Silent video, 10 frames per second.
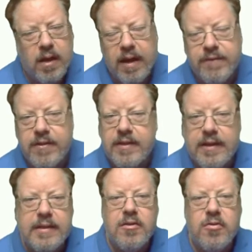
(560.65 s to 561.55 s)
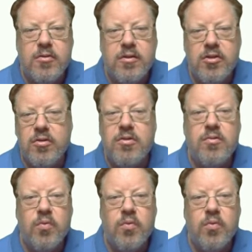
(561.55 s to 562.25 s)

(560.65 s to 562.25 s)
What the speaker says: I've seen students use